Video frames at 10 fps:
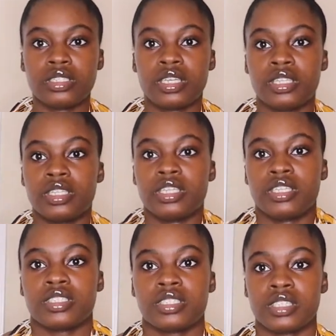take
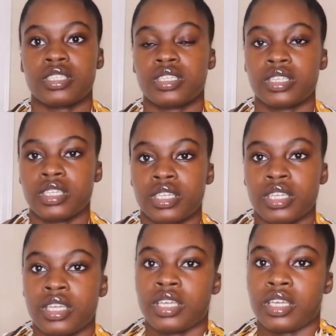these
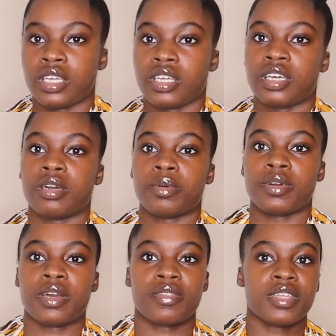and come
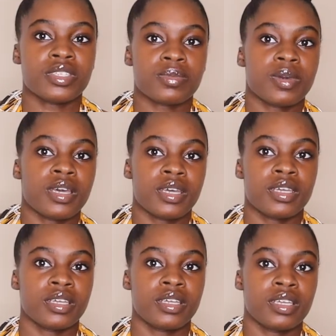around this
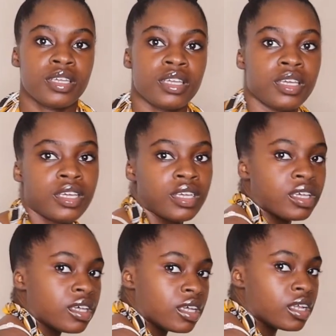way.
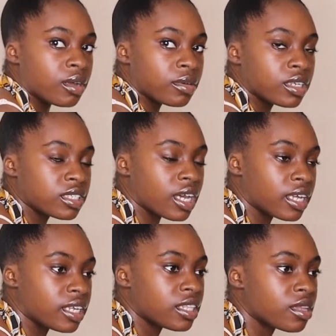I'm gonna
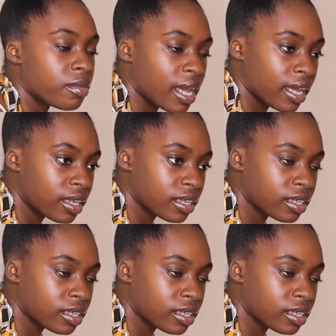tie it in the back.